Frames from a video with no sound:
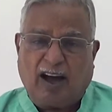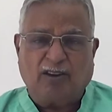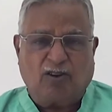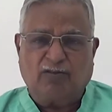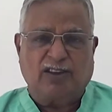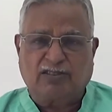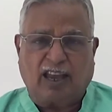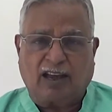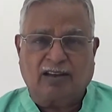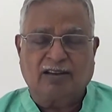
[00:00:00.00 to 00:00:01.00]
I always
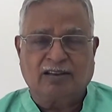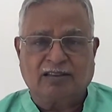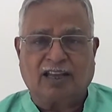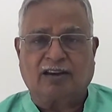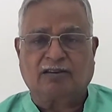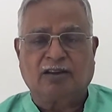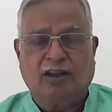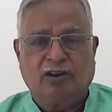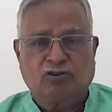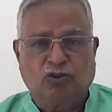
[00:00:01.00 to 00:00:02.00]
think that
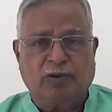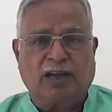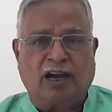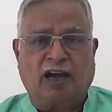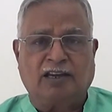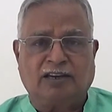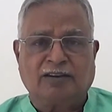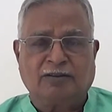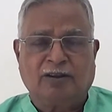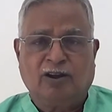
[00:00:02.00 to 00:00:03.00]
to be kind